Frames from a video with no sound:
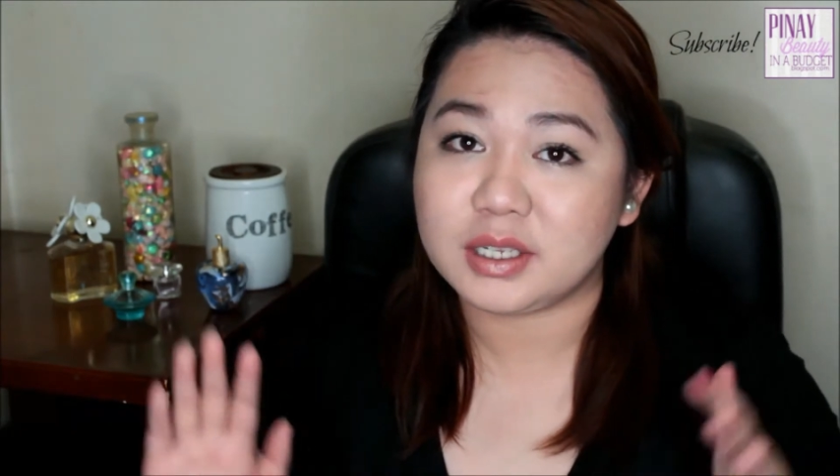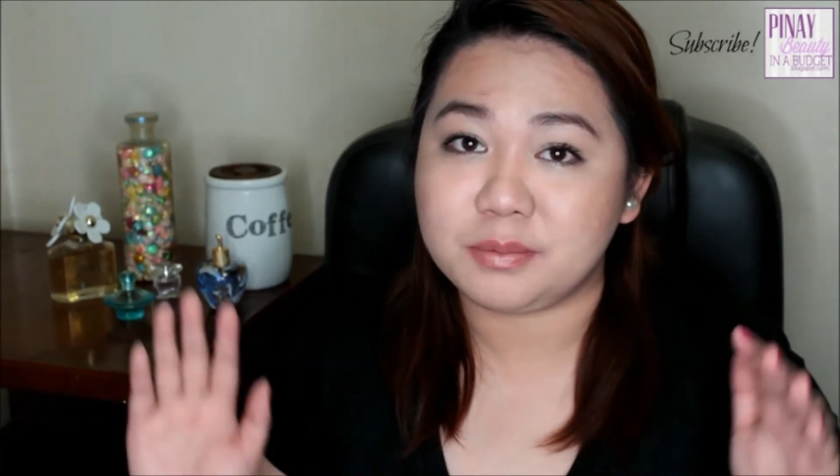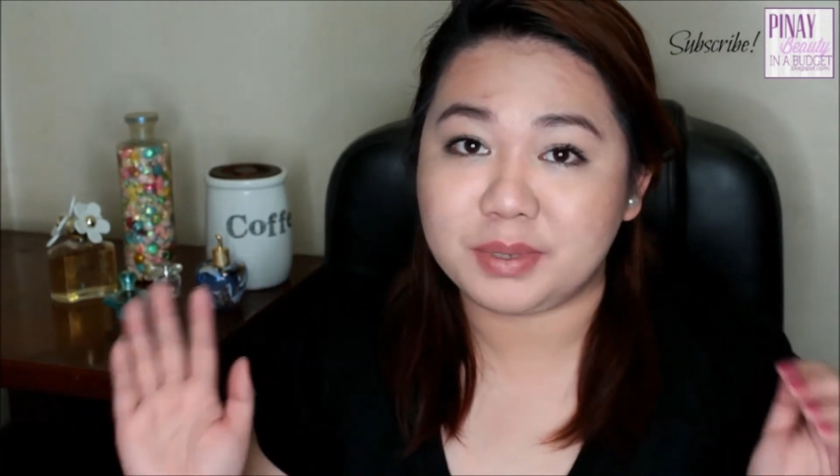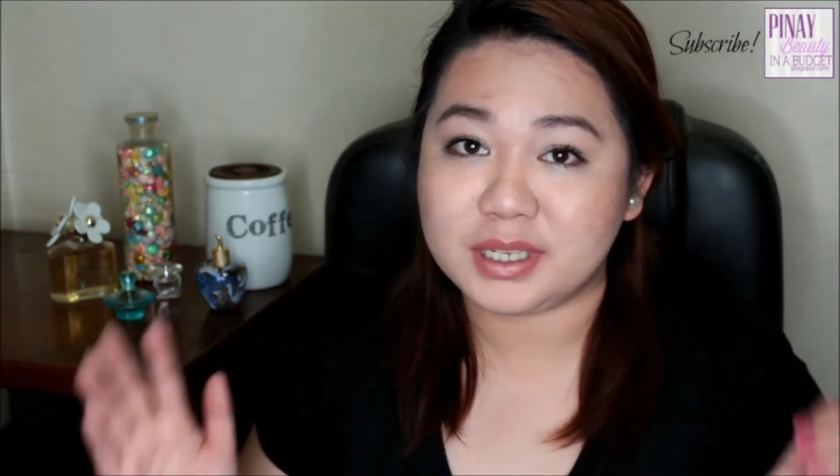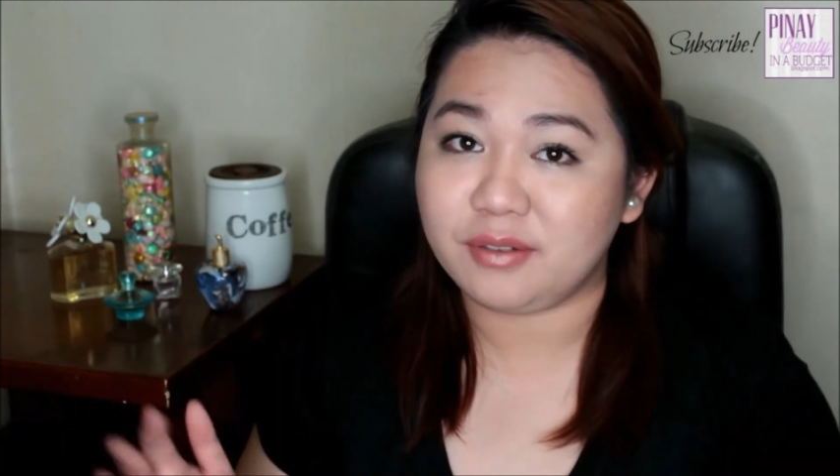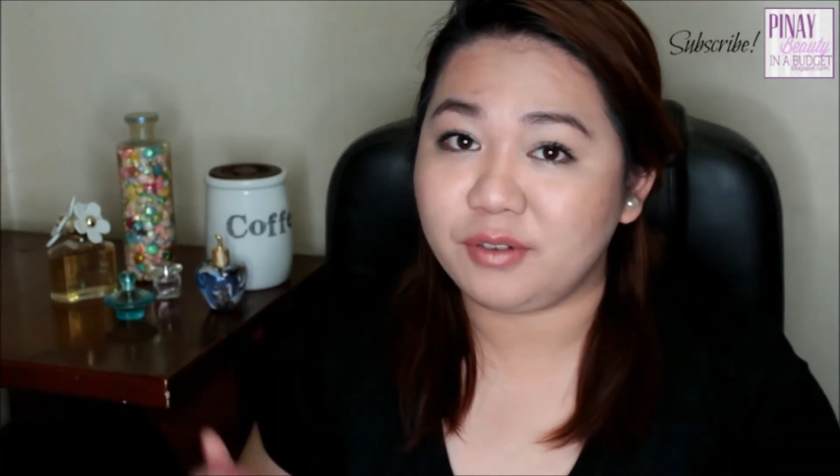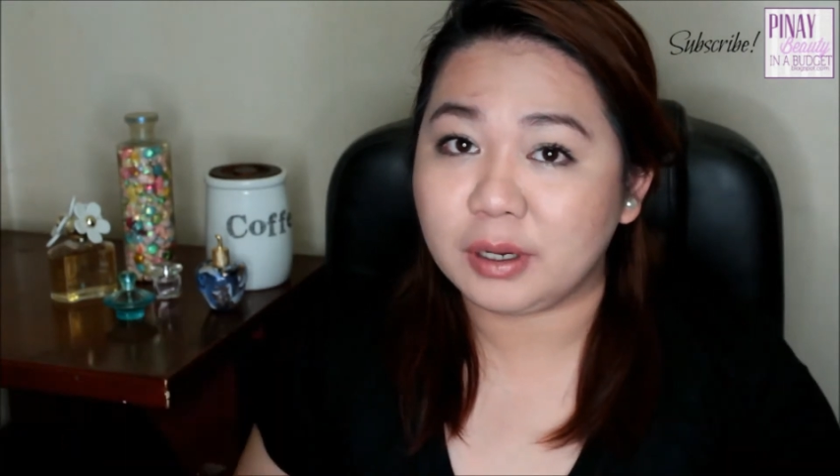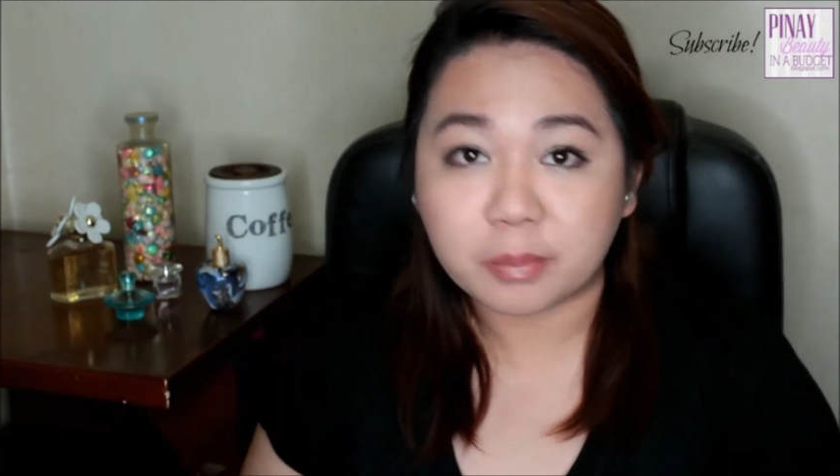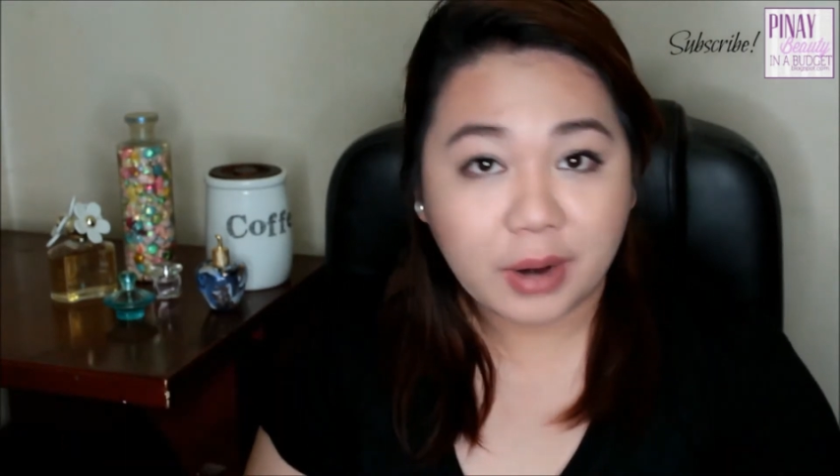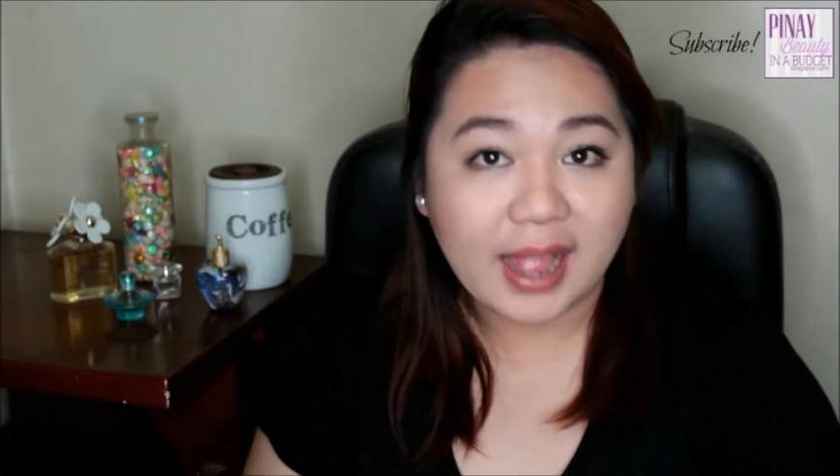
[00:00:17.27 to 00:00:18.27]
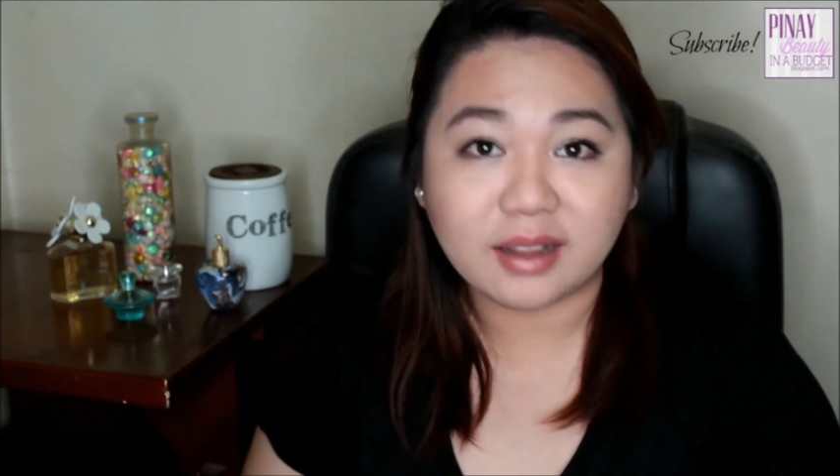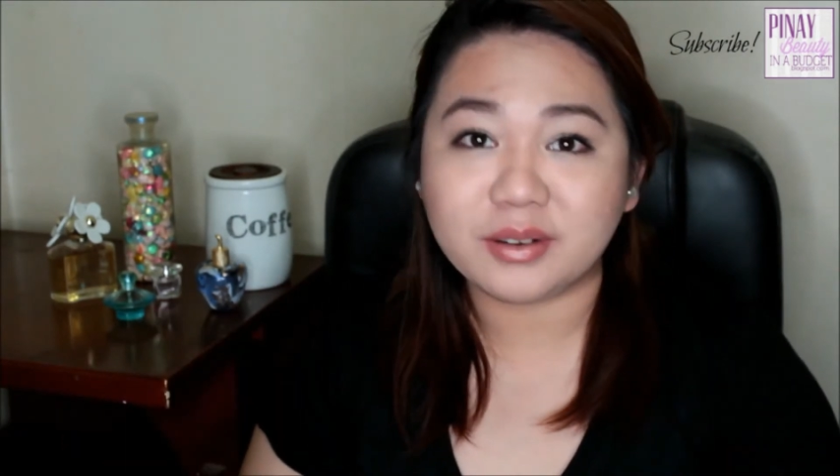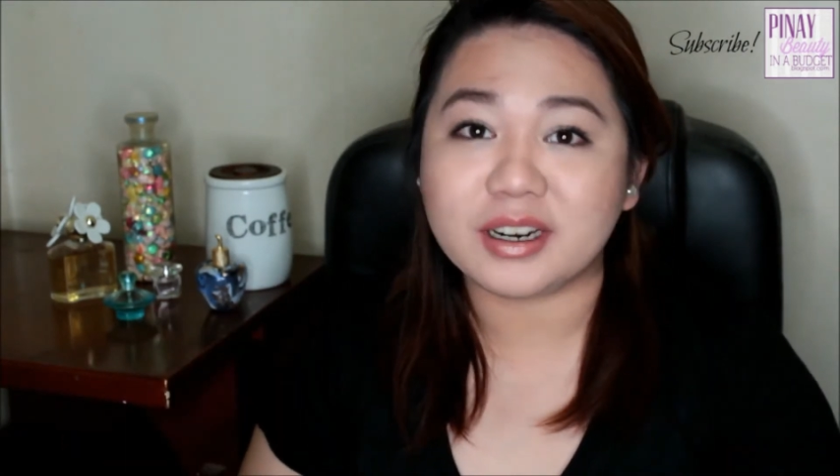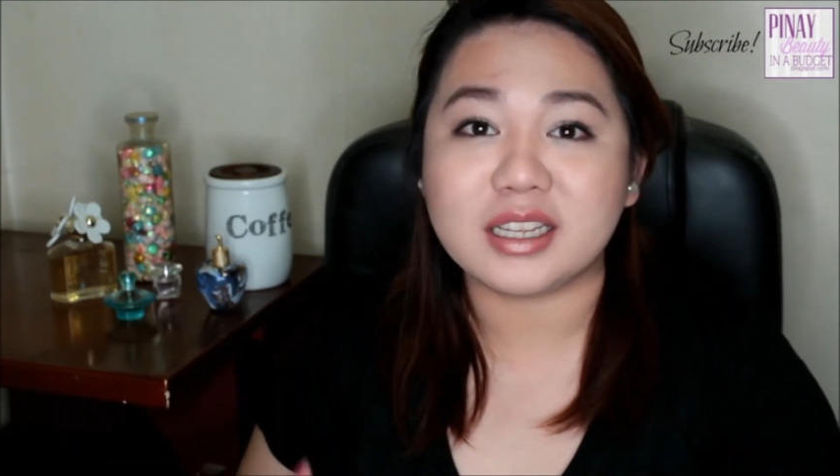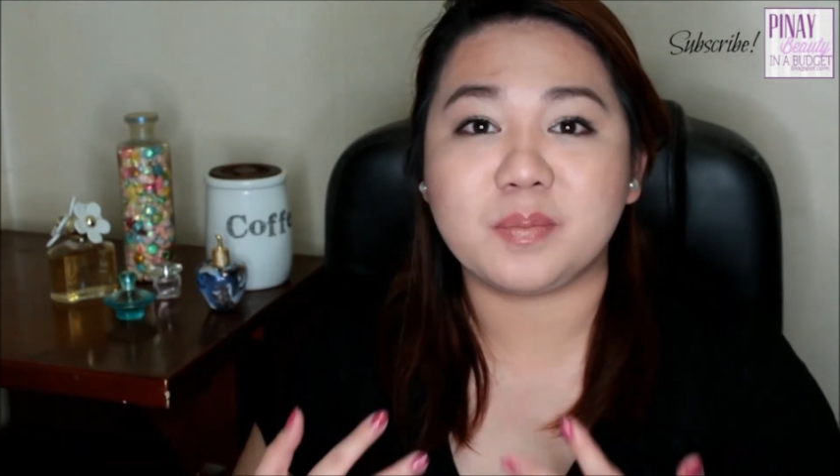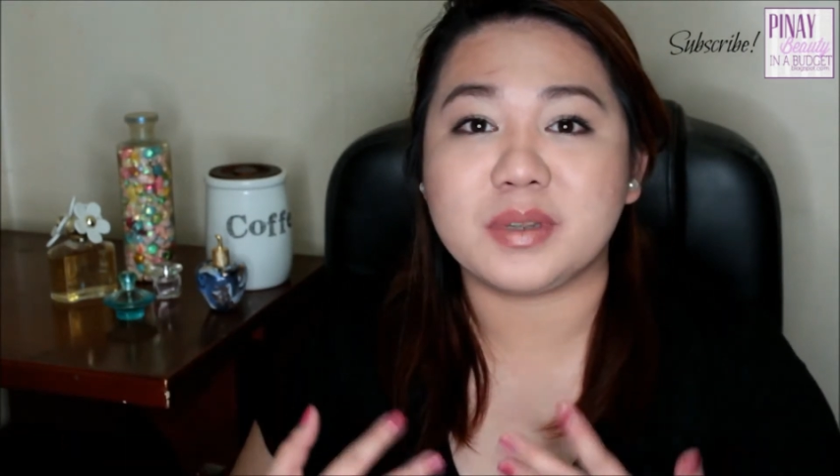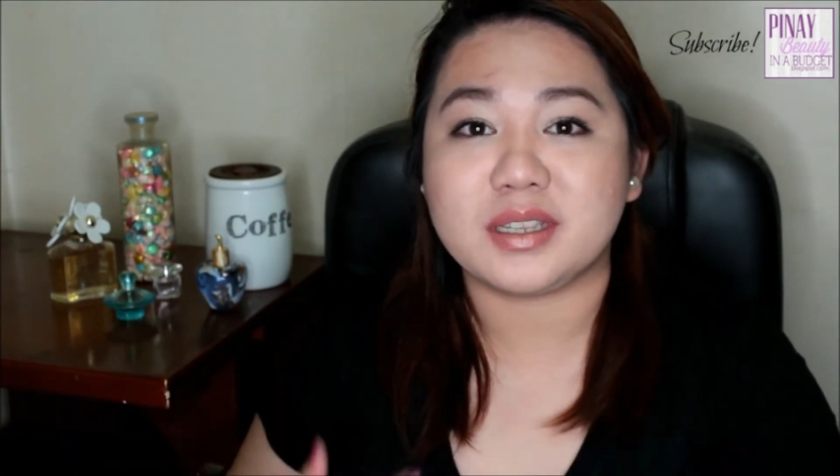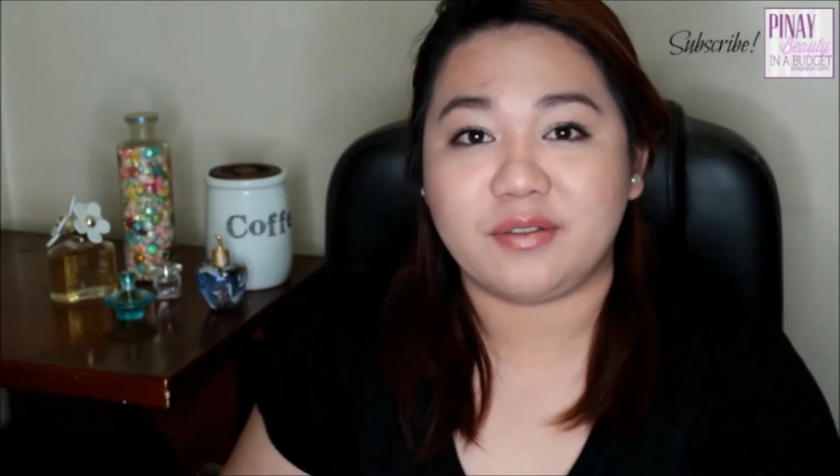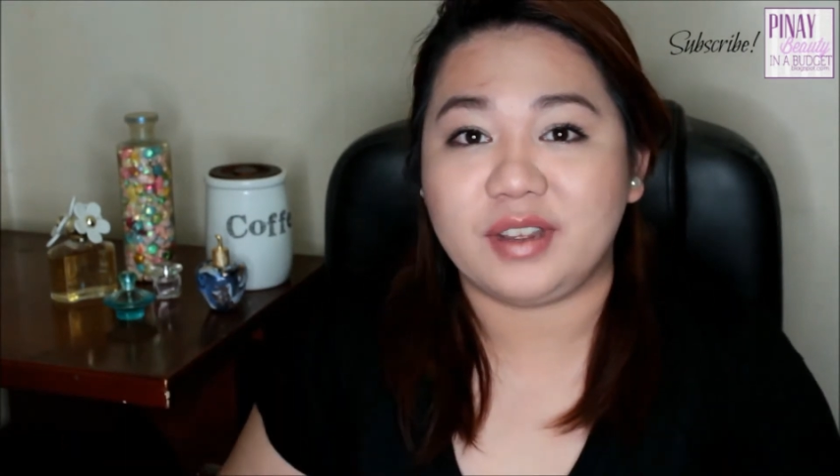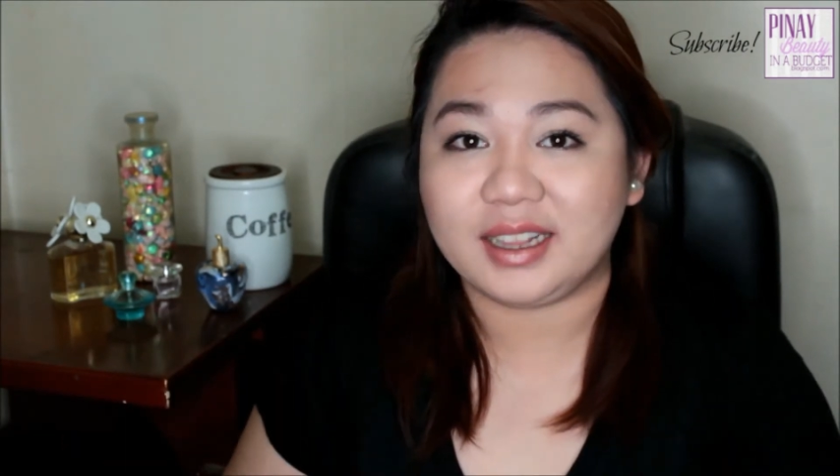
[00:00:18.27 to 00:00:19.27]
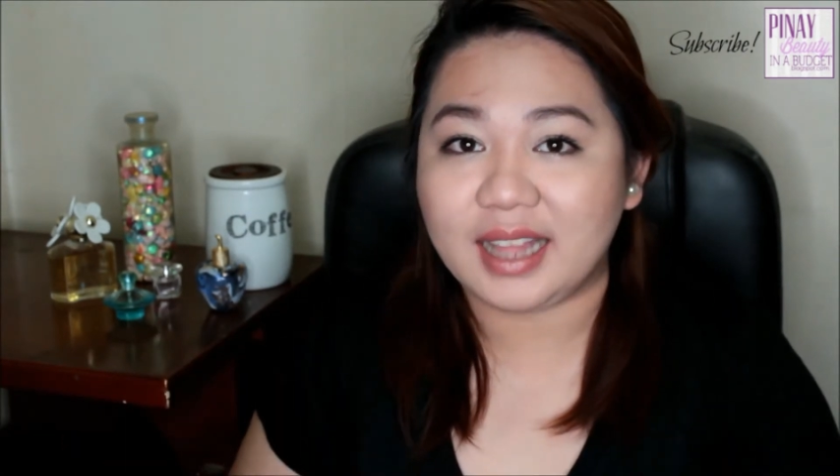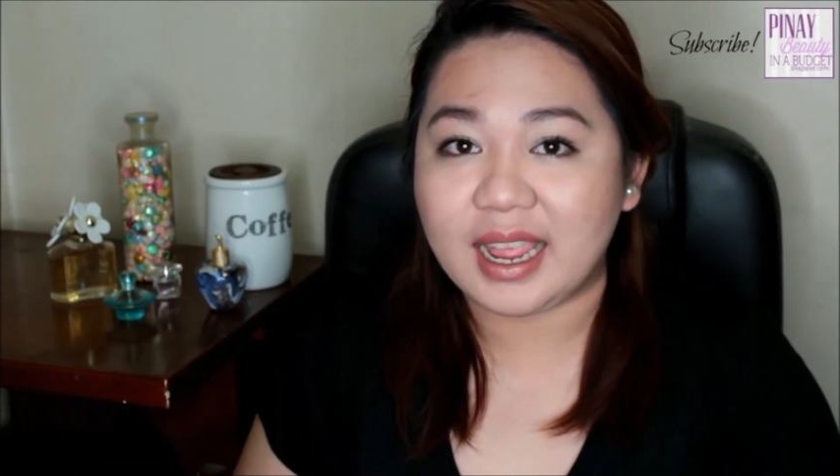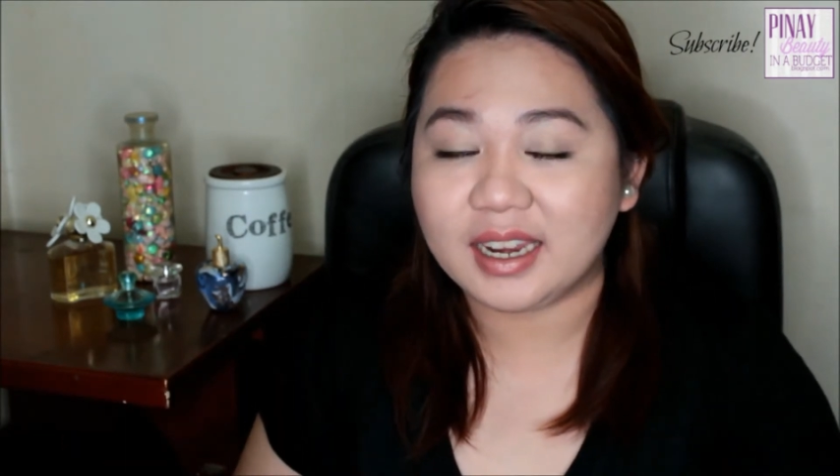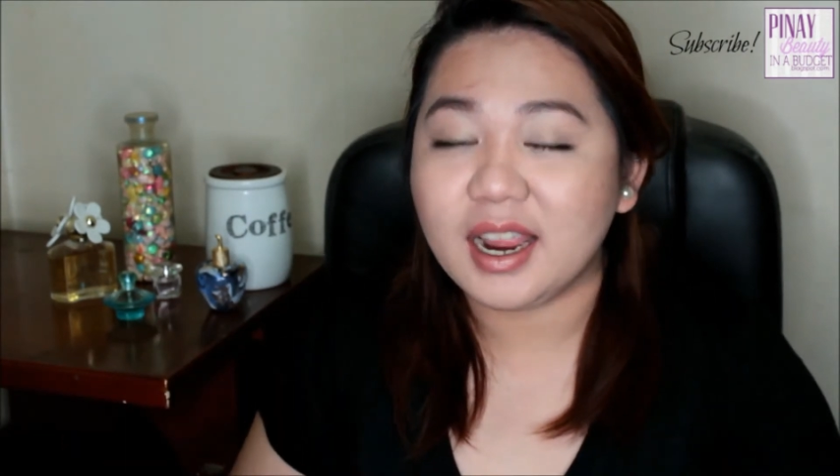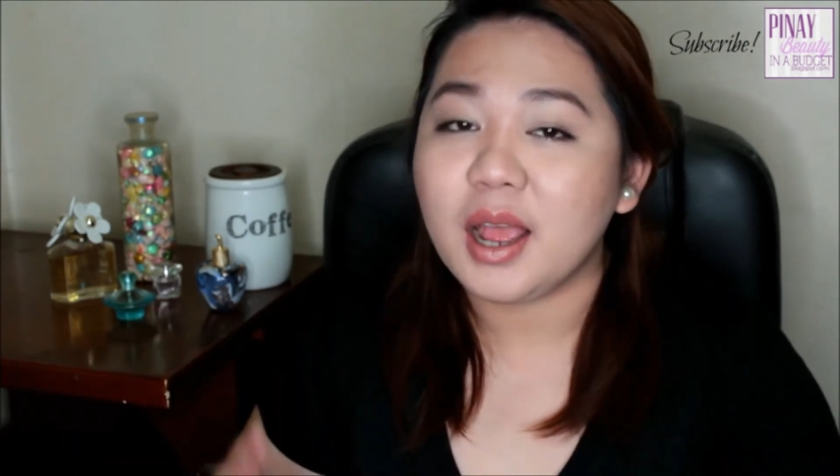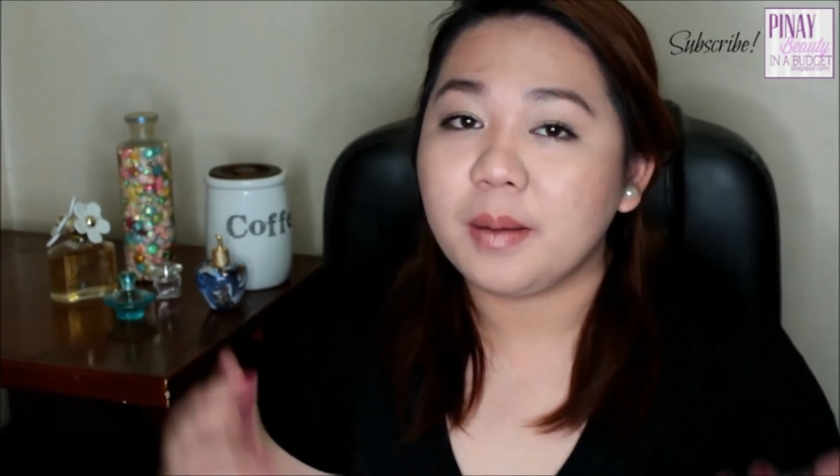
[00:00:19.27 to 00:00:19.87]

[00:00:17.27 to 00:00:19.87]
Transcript: specific brand or a specific line,